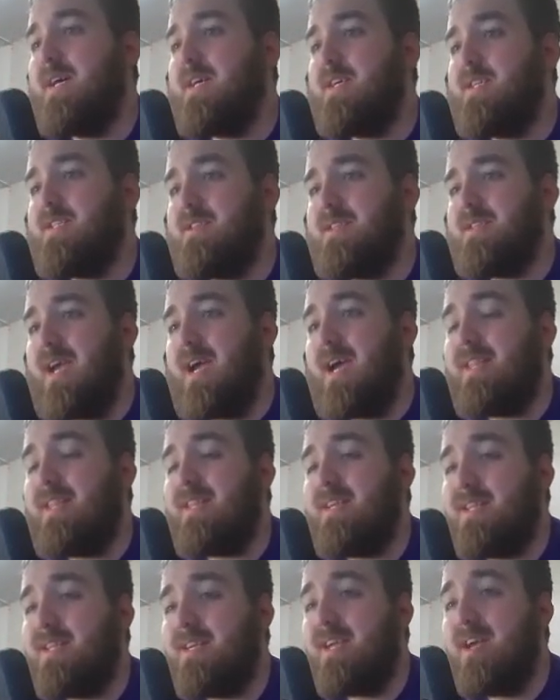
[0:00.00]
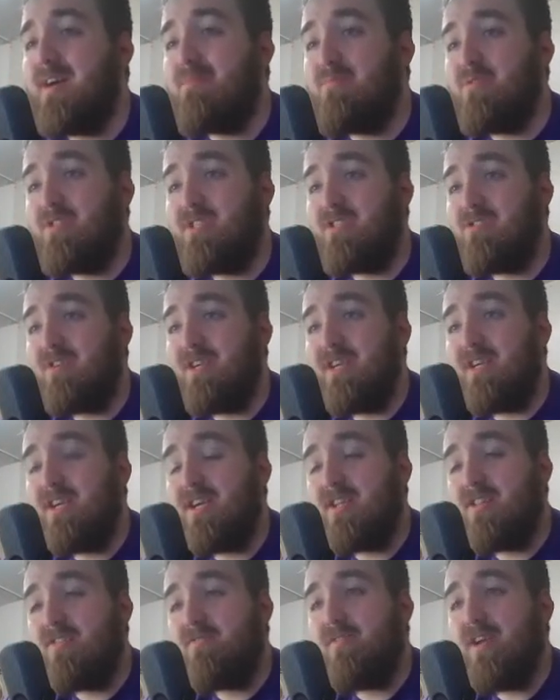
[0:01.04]
So yeah, I think the Cowboys are going to
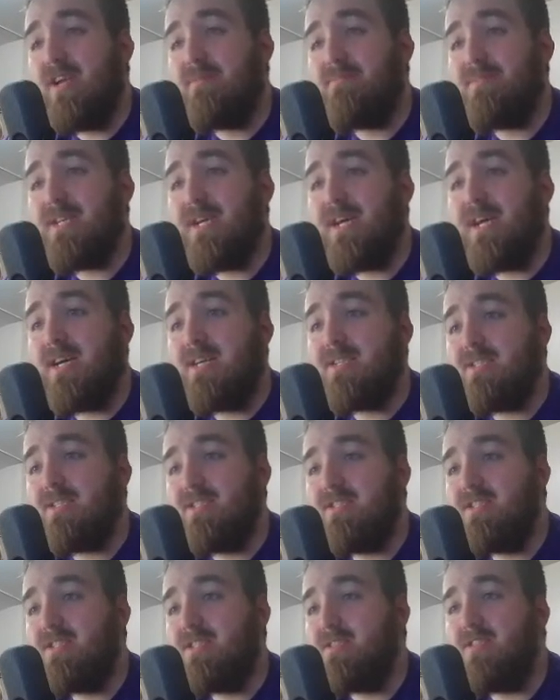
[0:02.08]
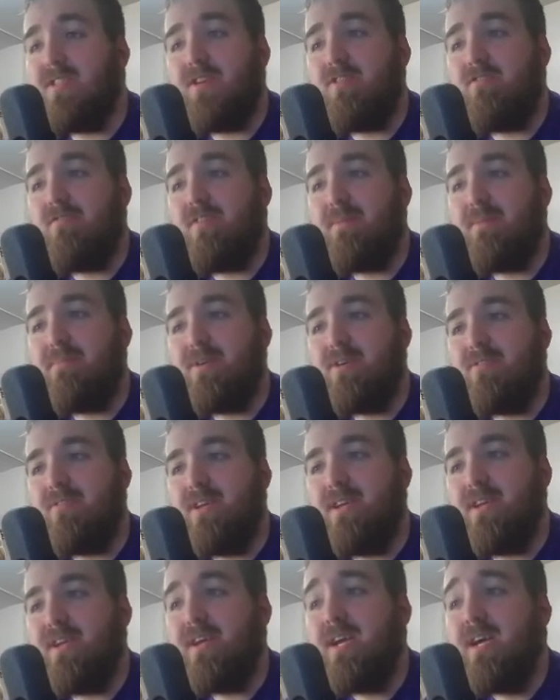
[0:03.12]
kick the Rams' ass because they're
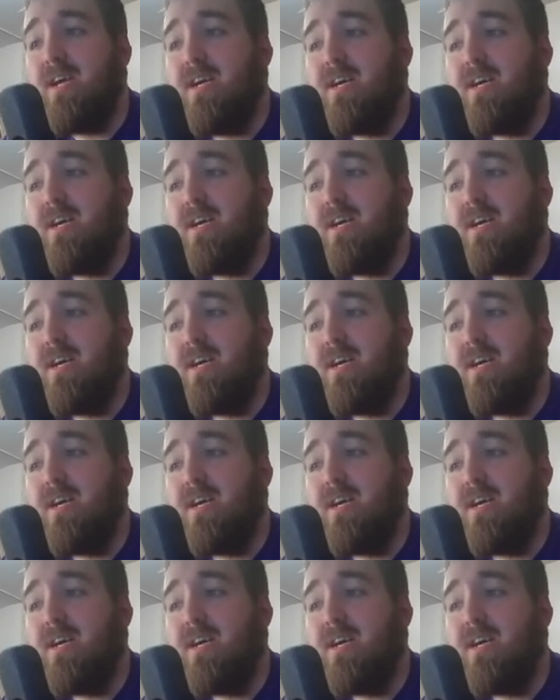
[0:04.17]
rebuilding.